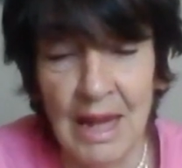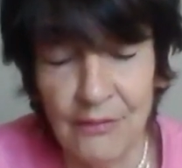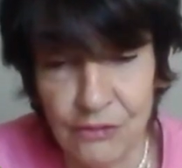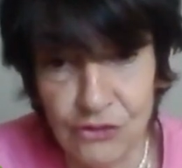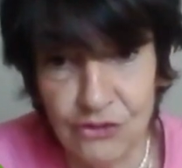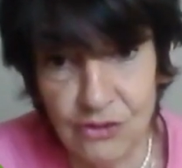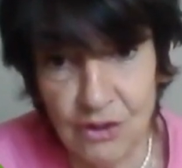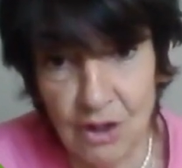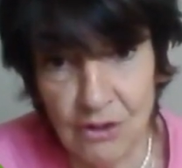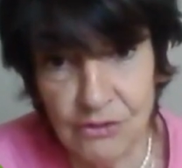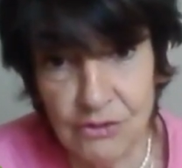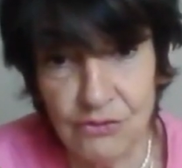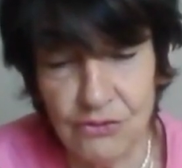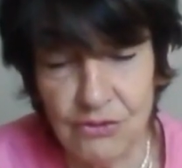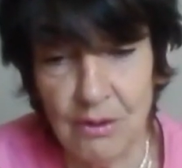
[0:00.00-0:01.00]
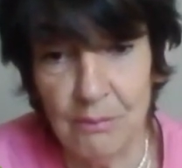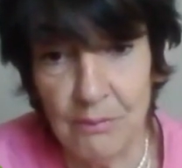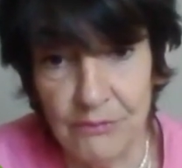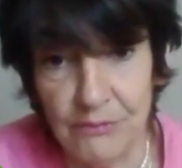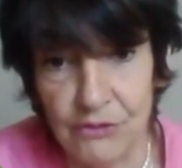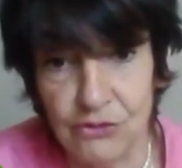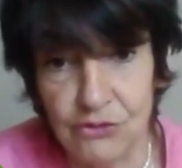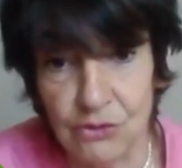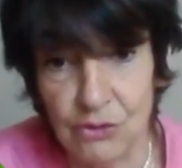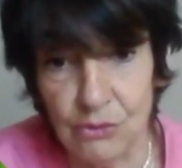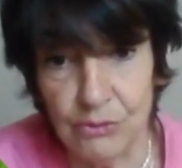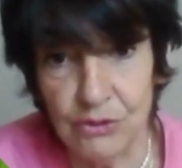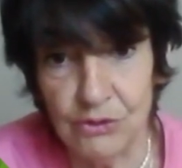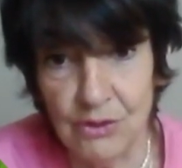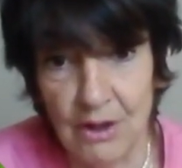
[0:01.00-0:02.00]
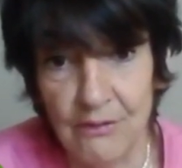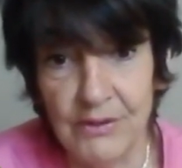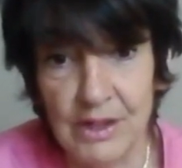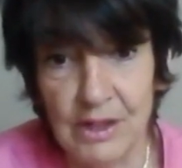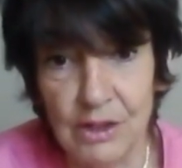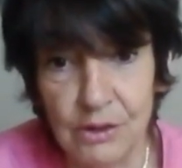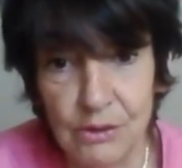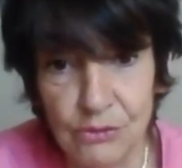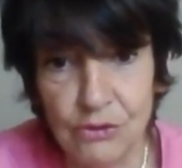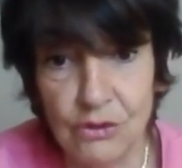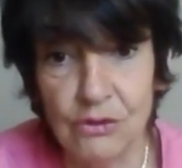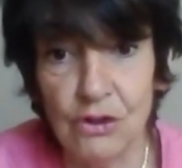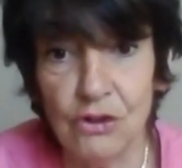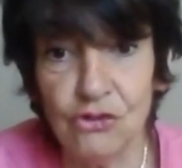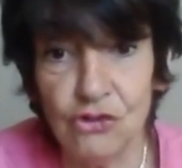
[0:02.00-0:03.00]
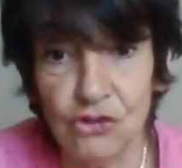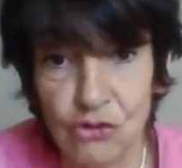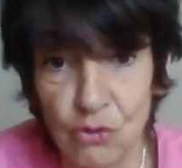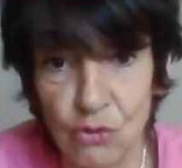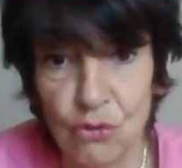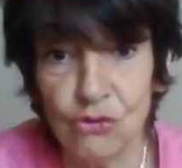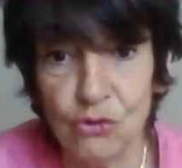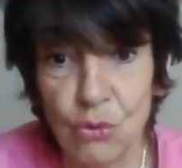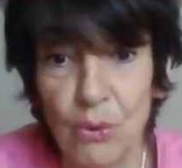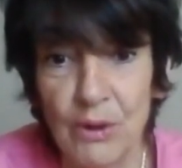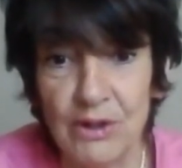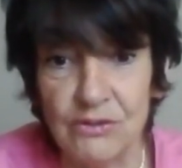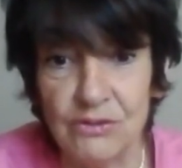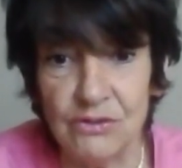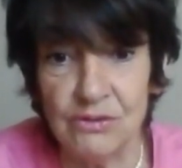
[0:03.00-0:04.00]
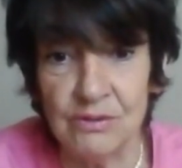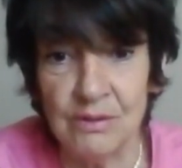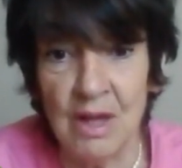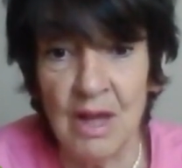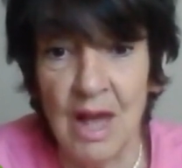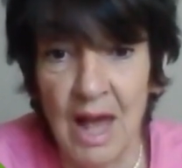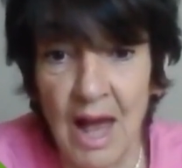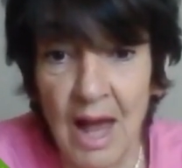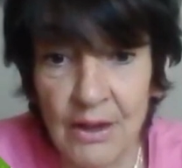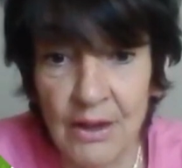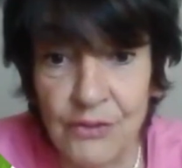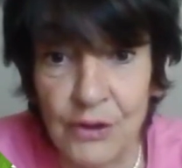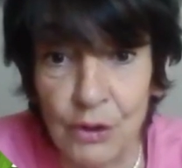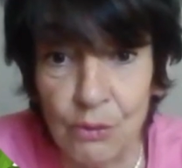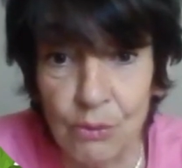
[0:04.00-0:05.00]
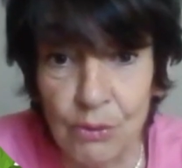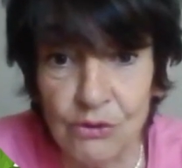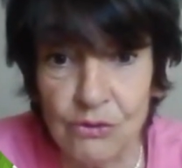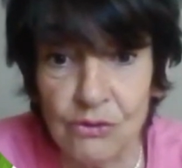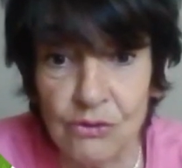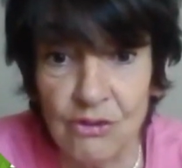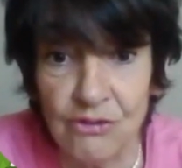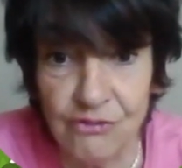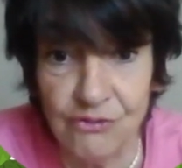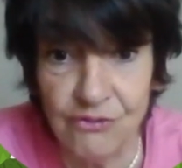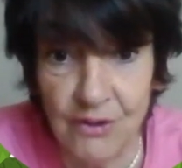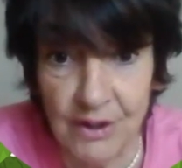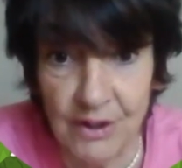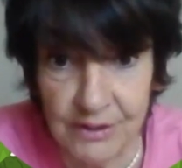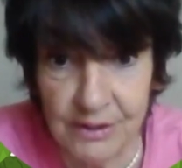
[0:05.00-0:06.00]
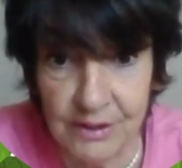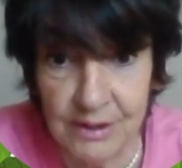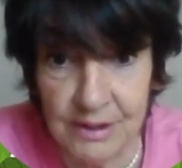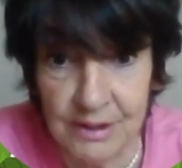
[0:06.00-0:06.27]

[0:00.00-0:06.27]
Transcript: At the start of some of the stories, I've included a short quiz. I think quizzes are fun.